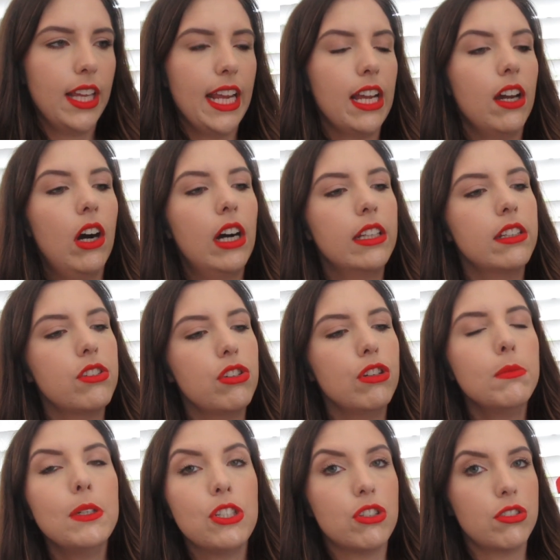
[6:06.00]
Like on the
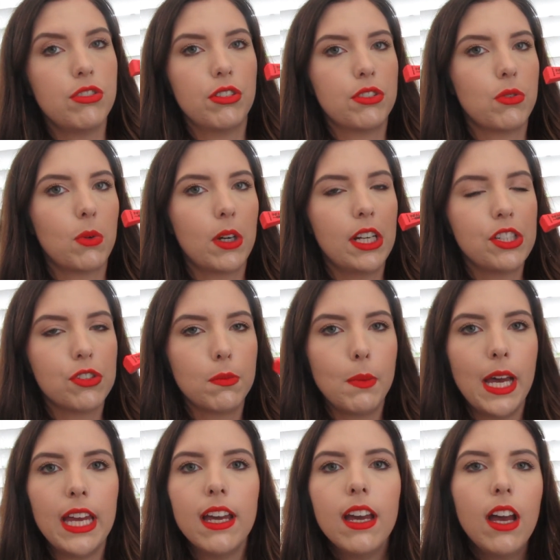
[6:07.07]
tube, it just looks orange,
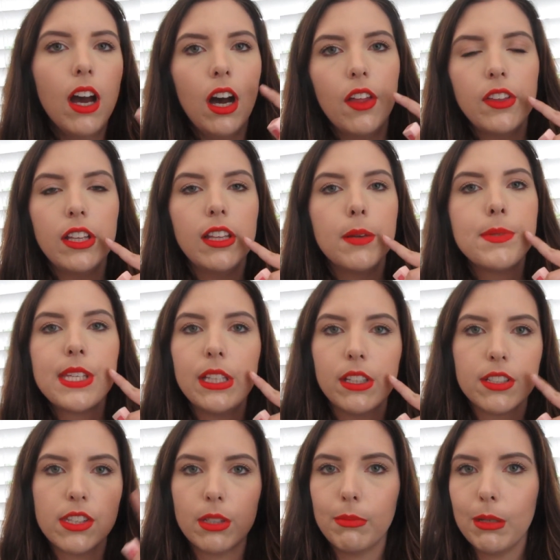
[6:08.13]
but on the lips, it
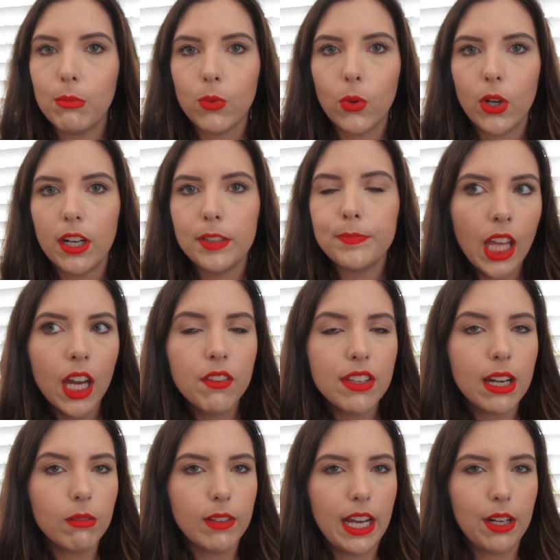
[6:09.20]
looks a little bit more of
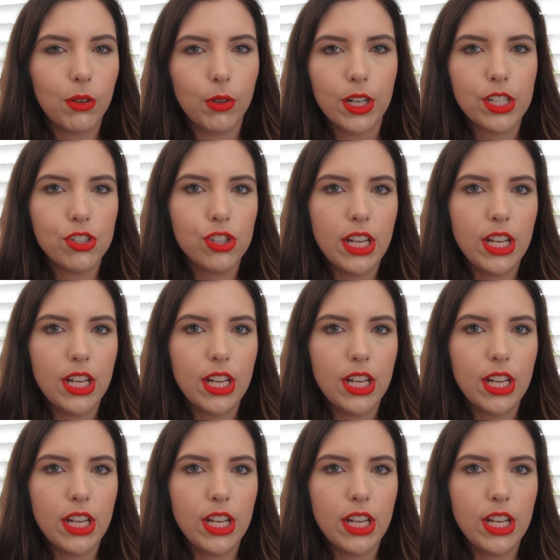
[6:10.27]
that red orange